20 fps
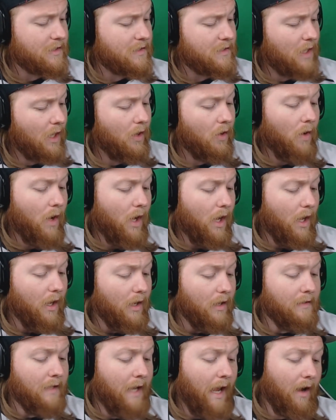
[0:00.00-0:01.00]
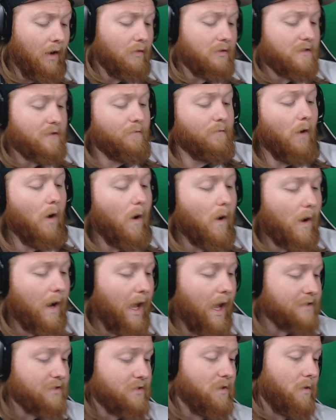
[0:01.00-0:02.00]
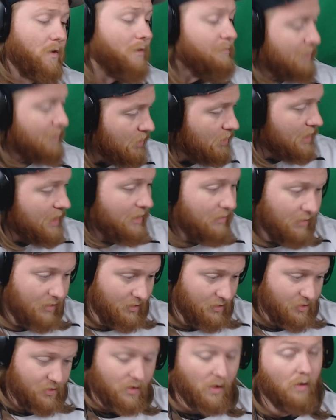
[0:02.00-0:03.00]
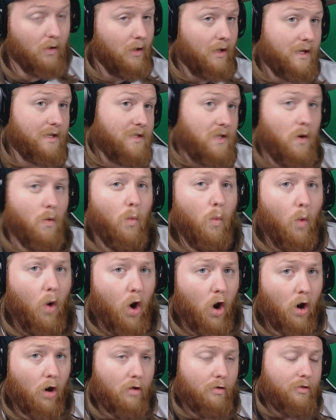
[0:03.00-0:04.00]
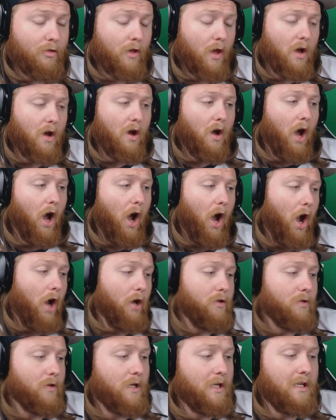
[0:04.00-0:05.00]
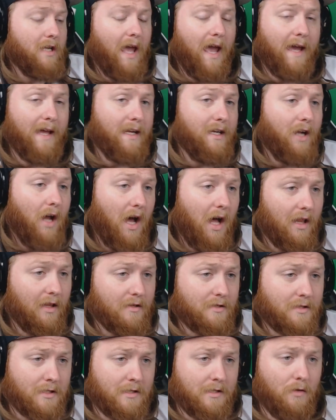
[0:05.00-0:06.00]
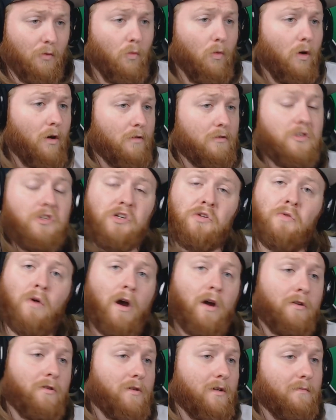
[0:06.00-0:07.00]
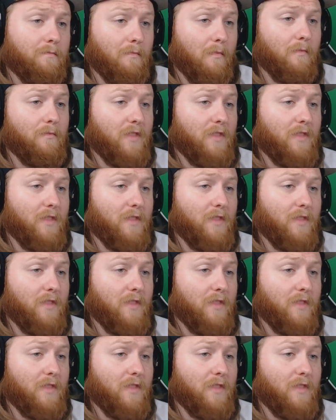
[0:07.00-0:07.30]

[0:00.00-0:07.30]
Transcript: So now, as far as durability of the controller, is it worth $180? Is it worth $200?